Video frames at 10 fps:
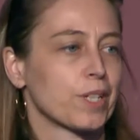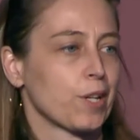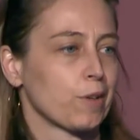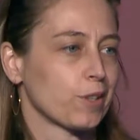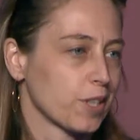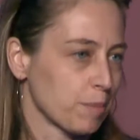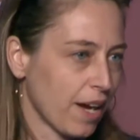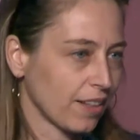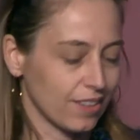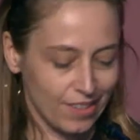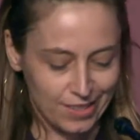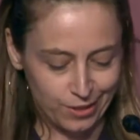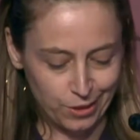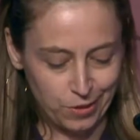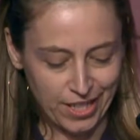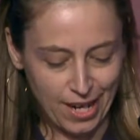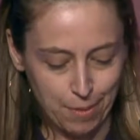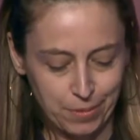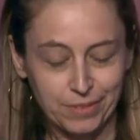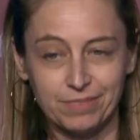We know, looking back, that that didn't quite
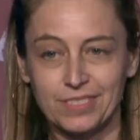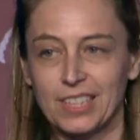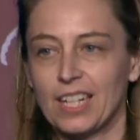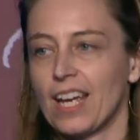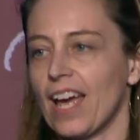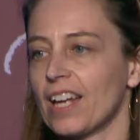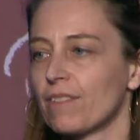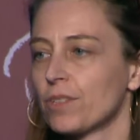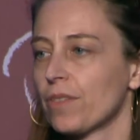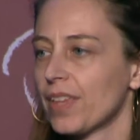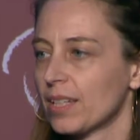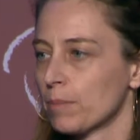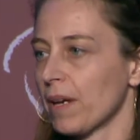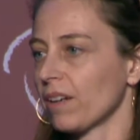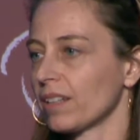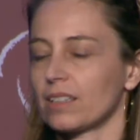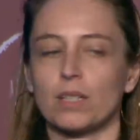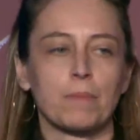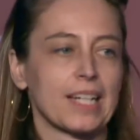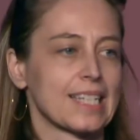happen. And if you think about it,
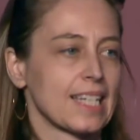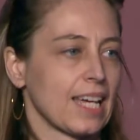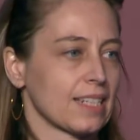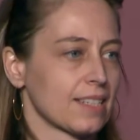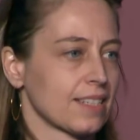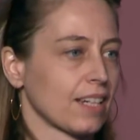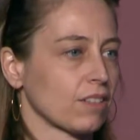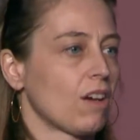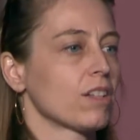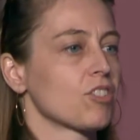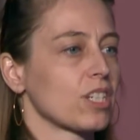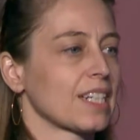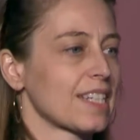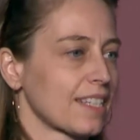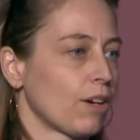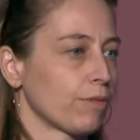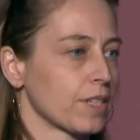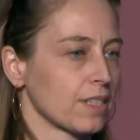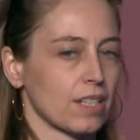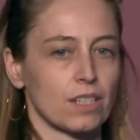it makes sense. Technology in
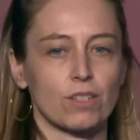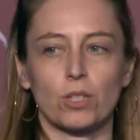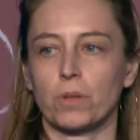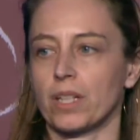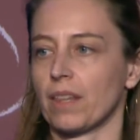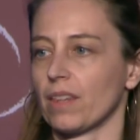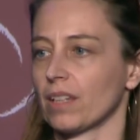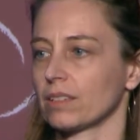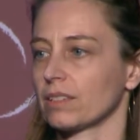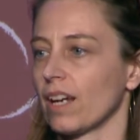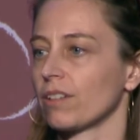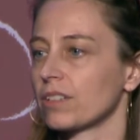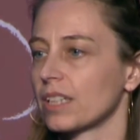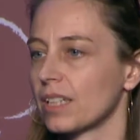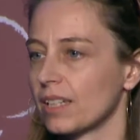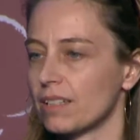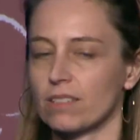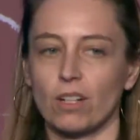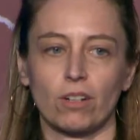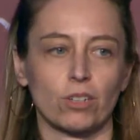itself isn't going to do anything. I learned at
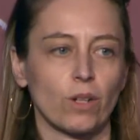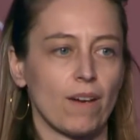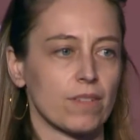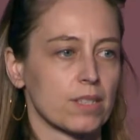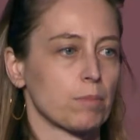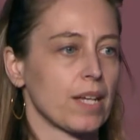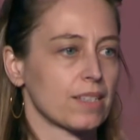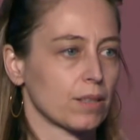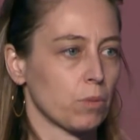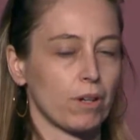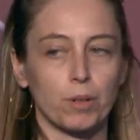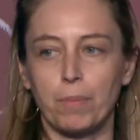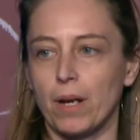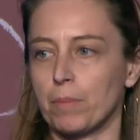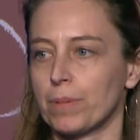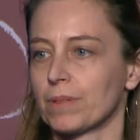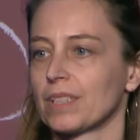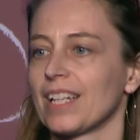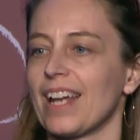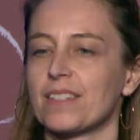Kickstart, you have this amazing water pump.
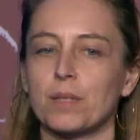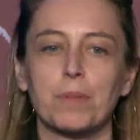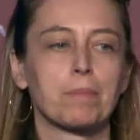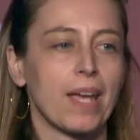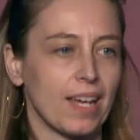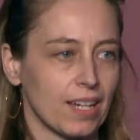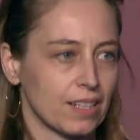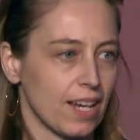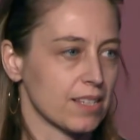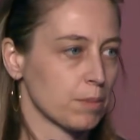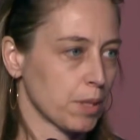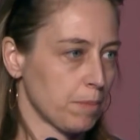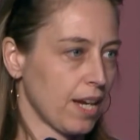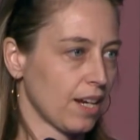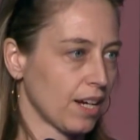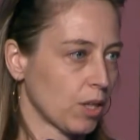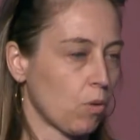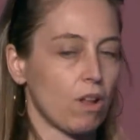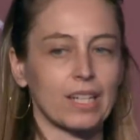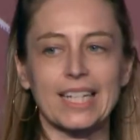It has to be made. It has to be made high
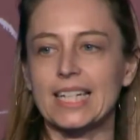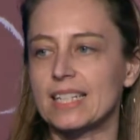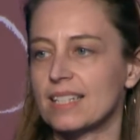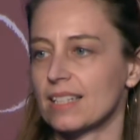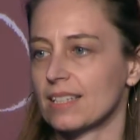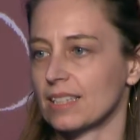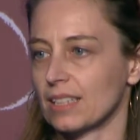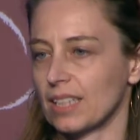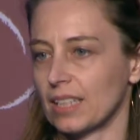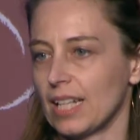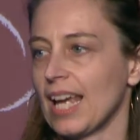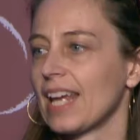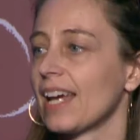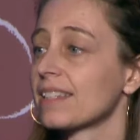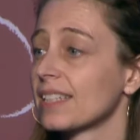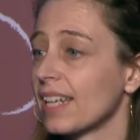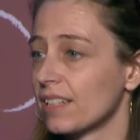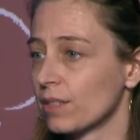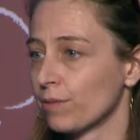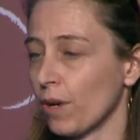quality and consistently. It has to
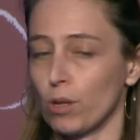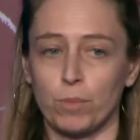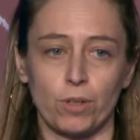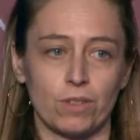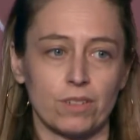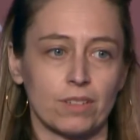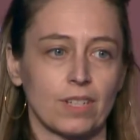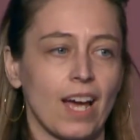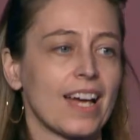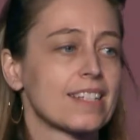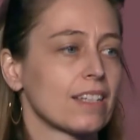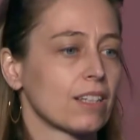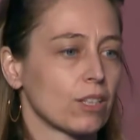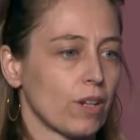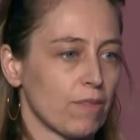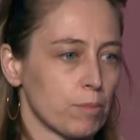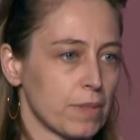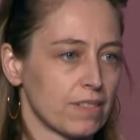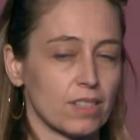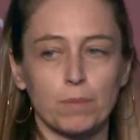get to farmers. Ideally, you have a
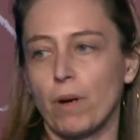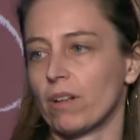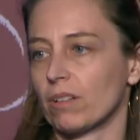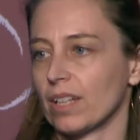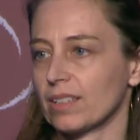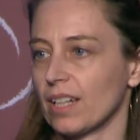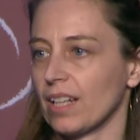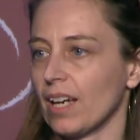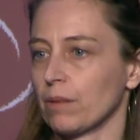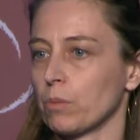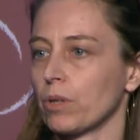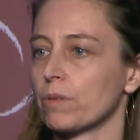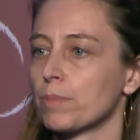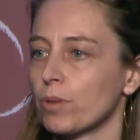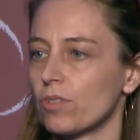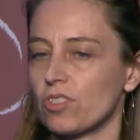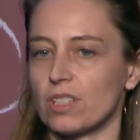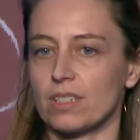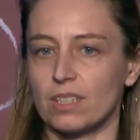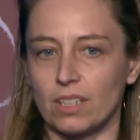business model like they had where it was
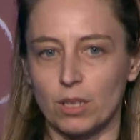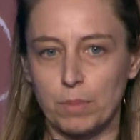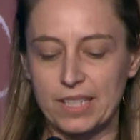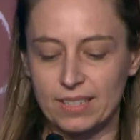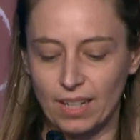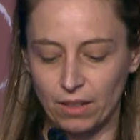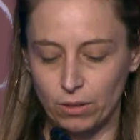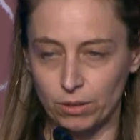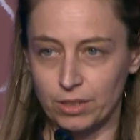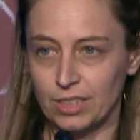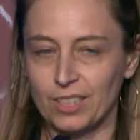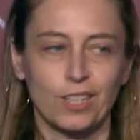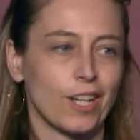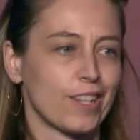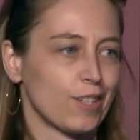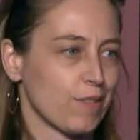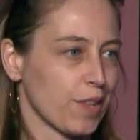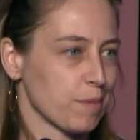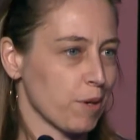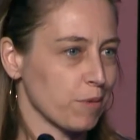purchased and it could be scaled. And then you have to
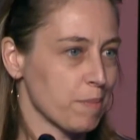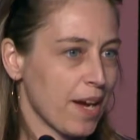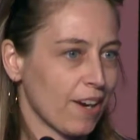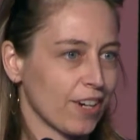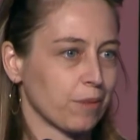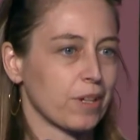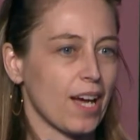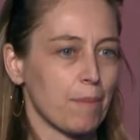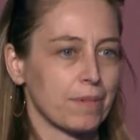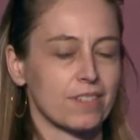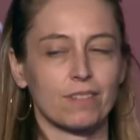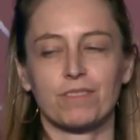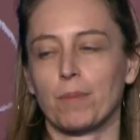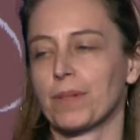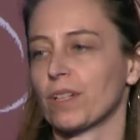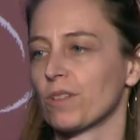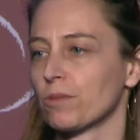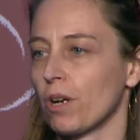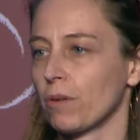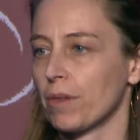think about repairing. What happens if something
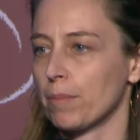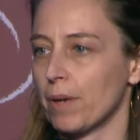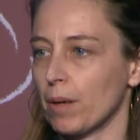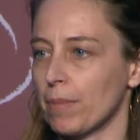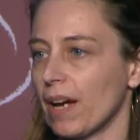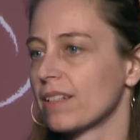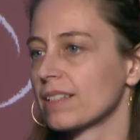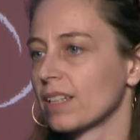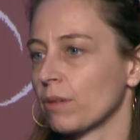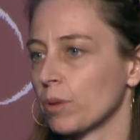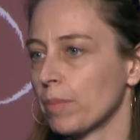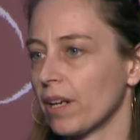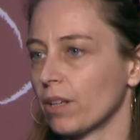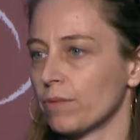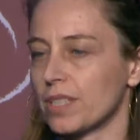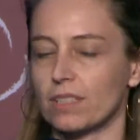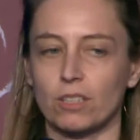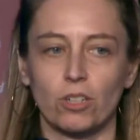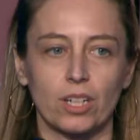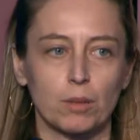goes wrong with a pump? How does it get repaired if it's
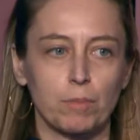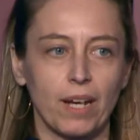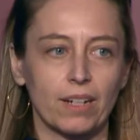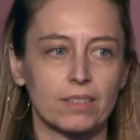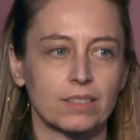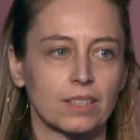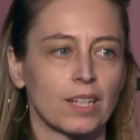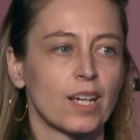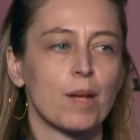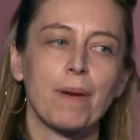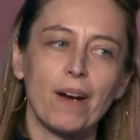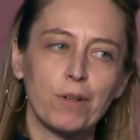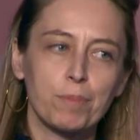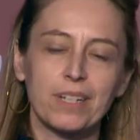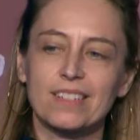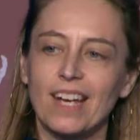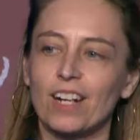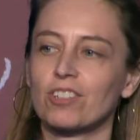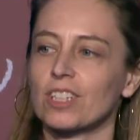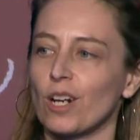going to create impact? And power plants
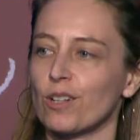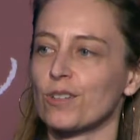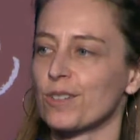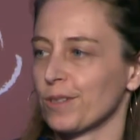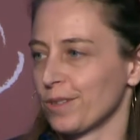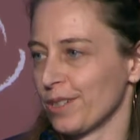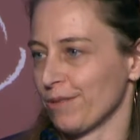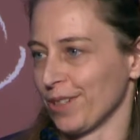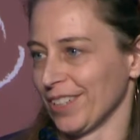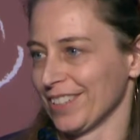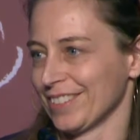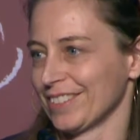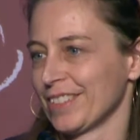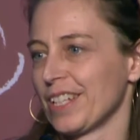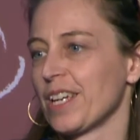actually aren't so different.